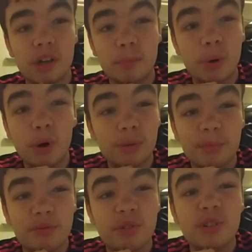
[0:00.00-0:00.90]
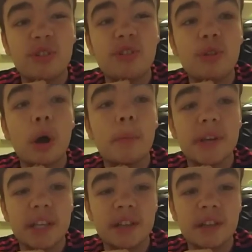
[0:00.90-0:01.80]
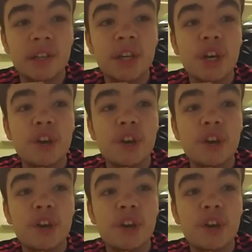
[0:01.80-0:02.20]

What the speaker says: And Portsmouth had dominated